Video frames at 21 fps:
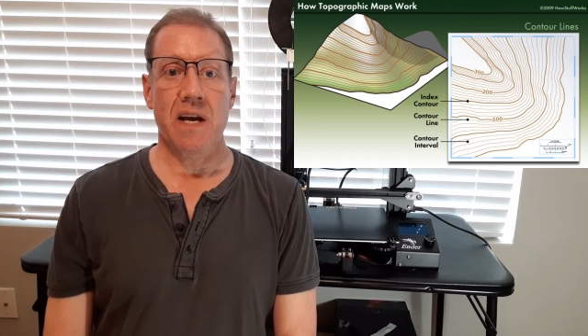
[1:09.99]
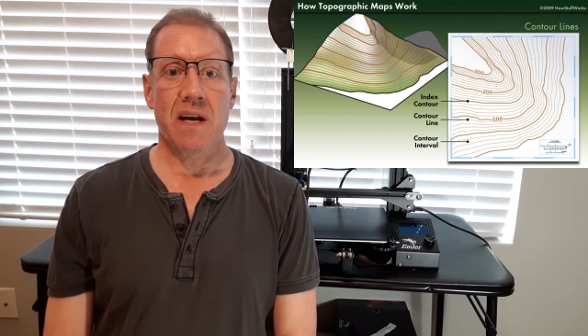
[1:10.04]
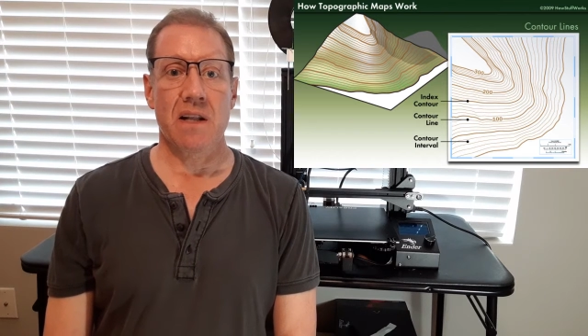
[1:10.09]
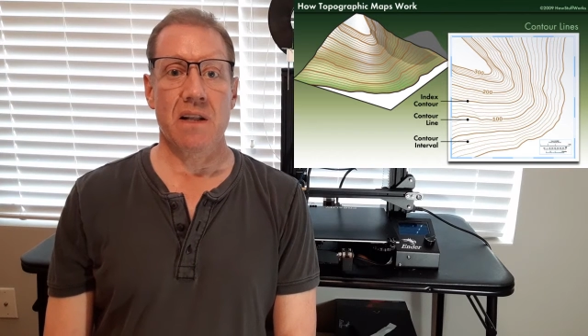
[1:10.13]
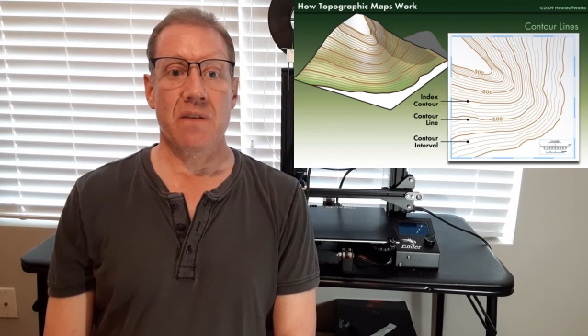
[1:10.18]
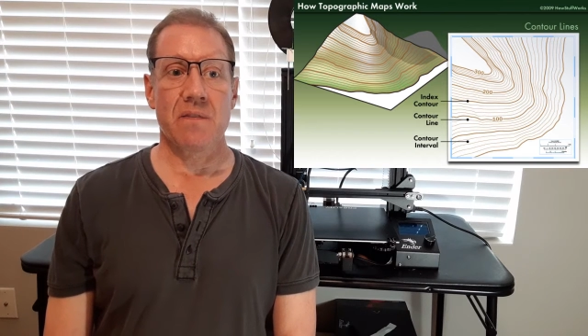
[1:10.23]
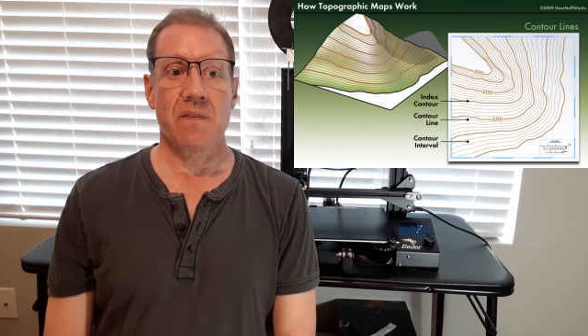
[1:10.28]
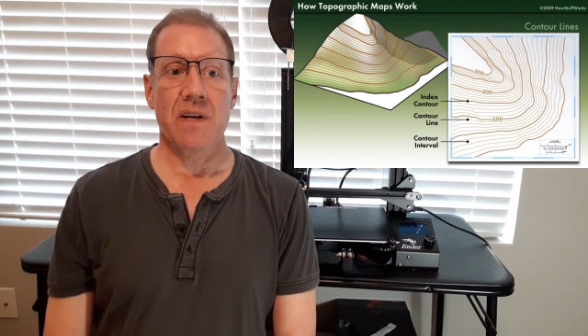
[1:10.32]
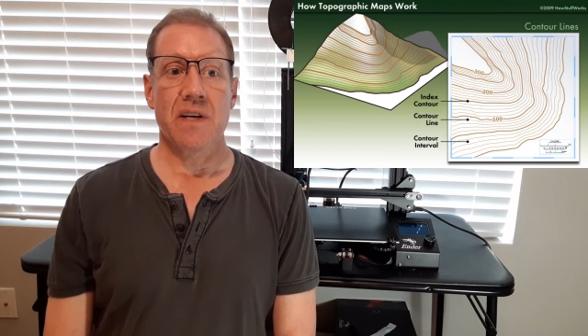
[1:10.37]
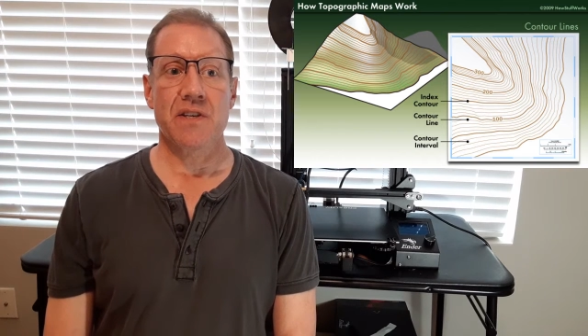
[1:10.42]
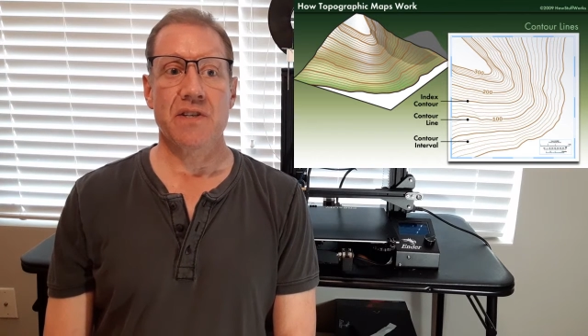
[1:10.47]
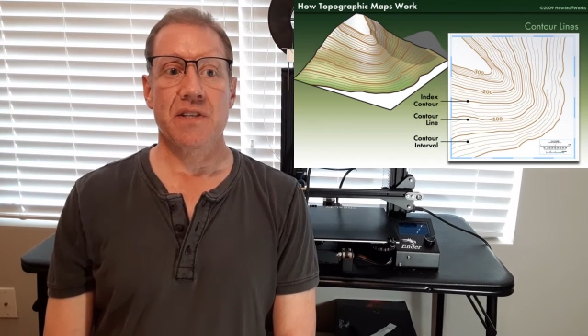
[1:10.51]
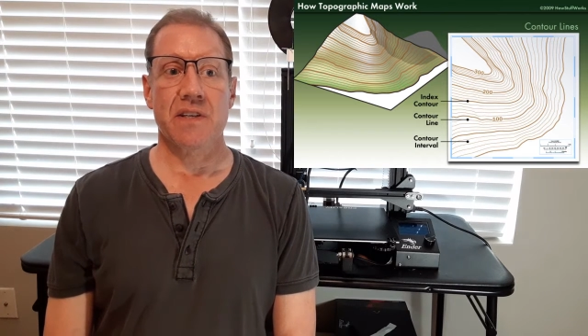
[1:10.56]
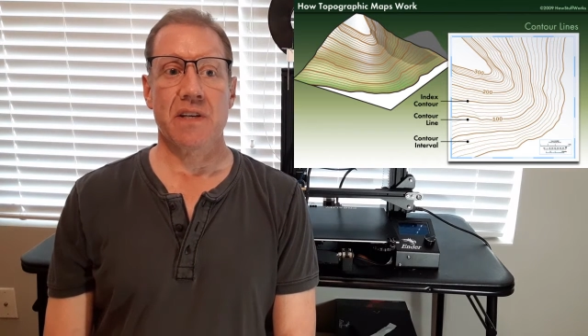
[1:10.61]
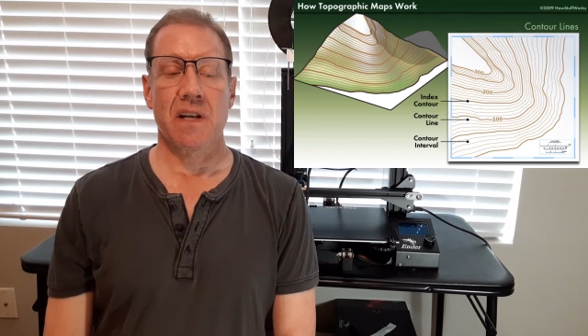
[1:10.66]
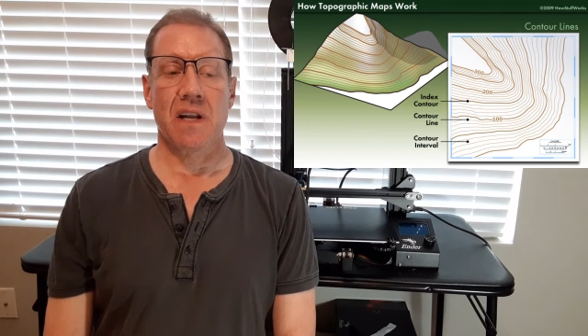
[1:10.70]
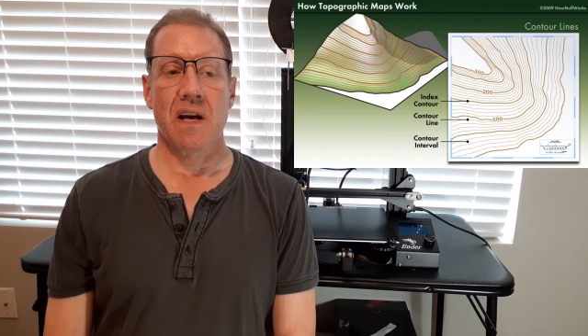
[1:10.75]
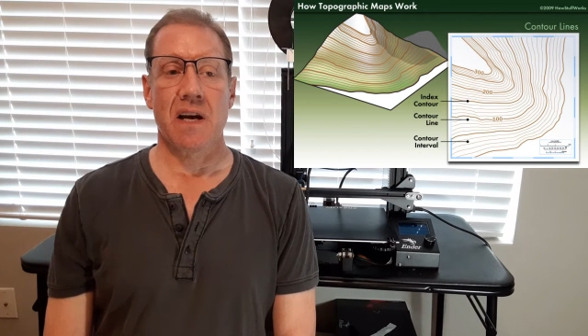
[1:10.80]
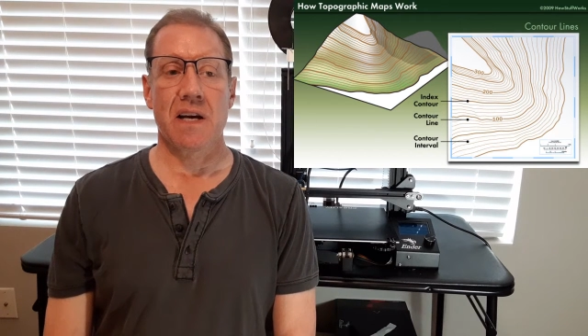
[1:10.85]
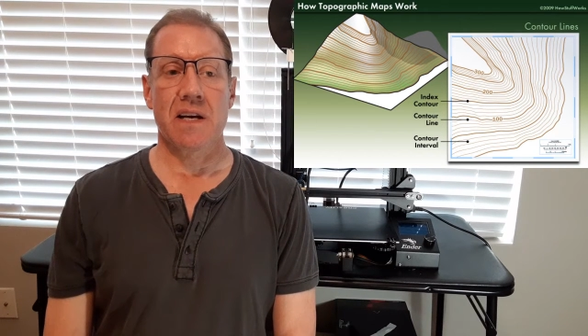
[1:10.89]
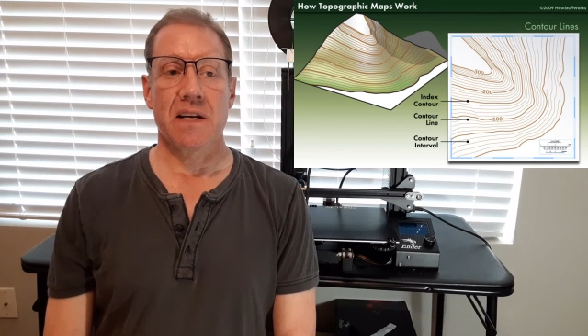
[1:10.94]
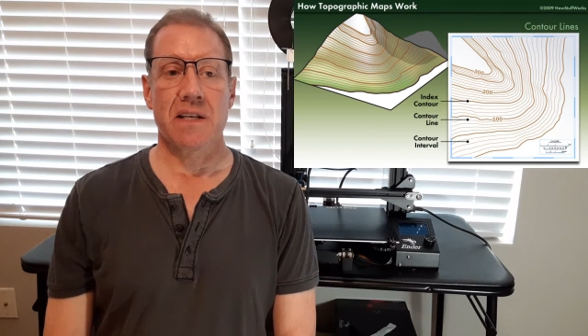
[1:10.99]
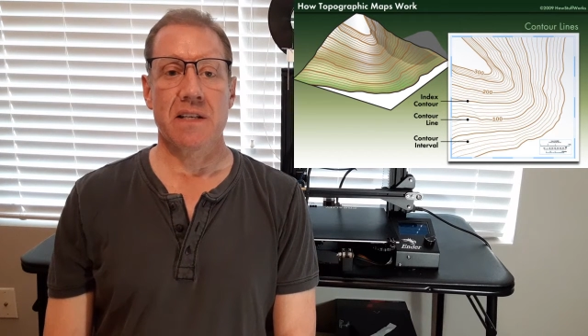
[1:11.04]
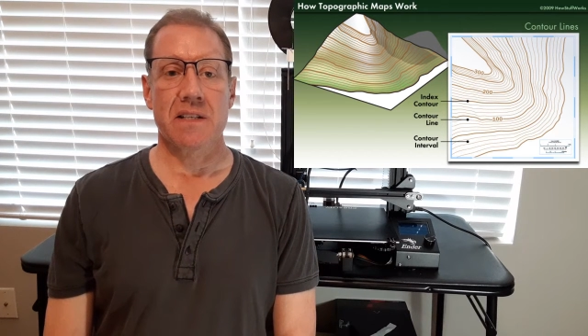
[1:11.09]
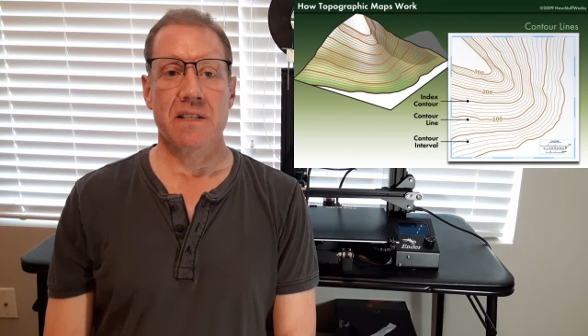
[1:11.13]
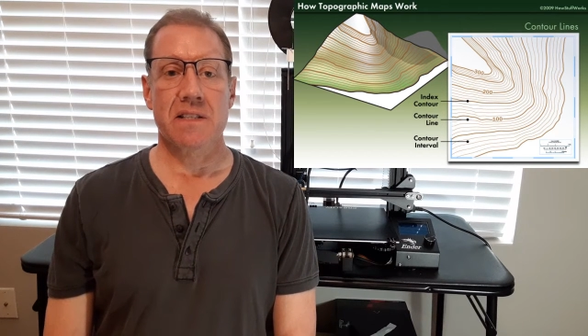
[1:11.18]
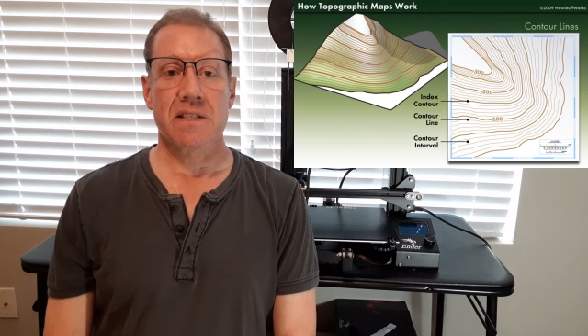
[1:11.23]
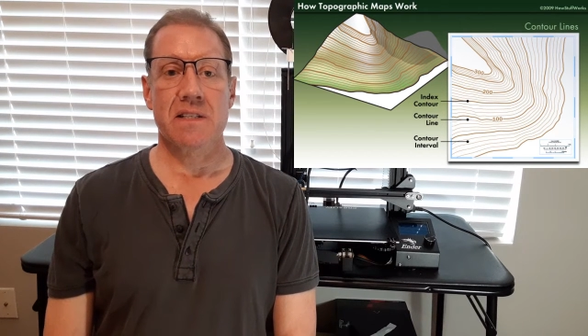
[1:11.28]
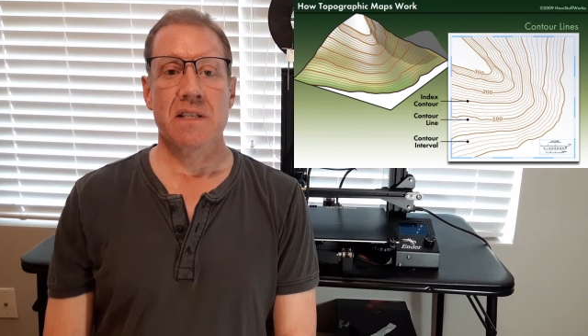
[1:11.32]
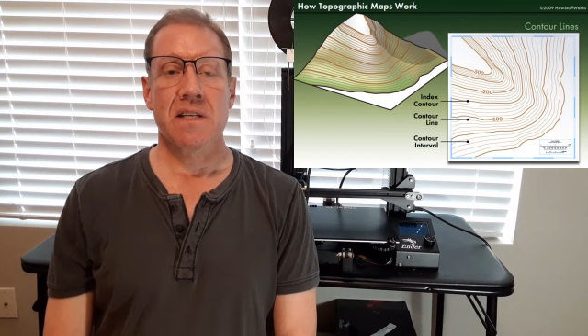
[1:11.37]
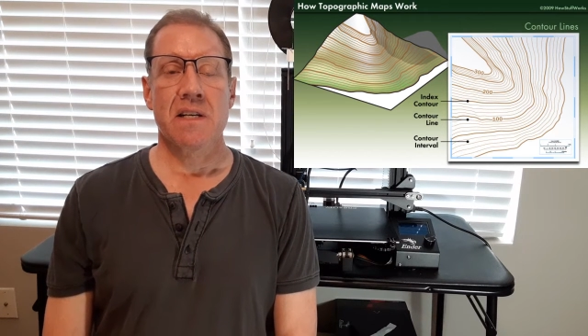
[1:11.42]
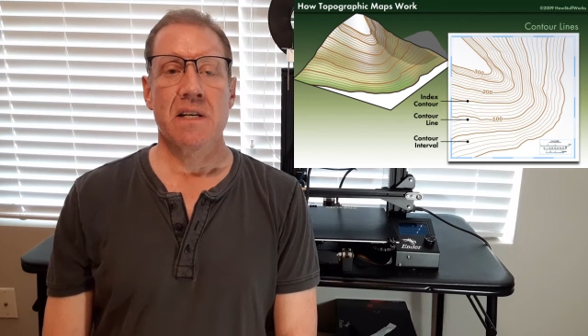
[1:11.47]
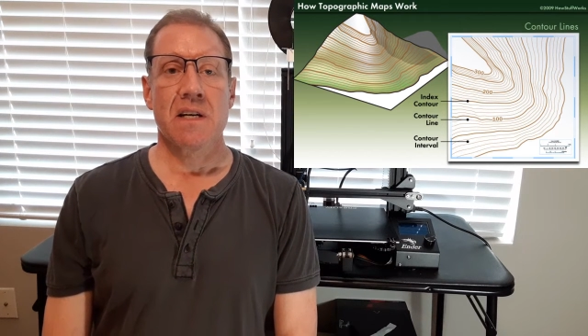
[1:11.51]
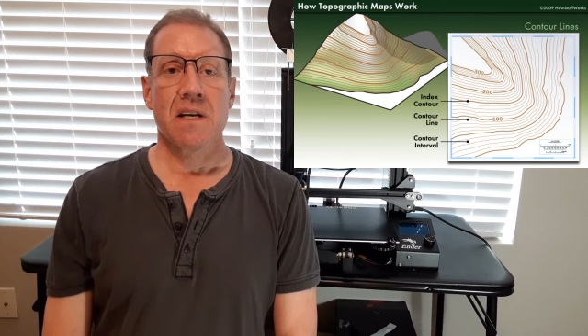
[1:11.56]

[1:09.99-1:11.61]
elevation lines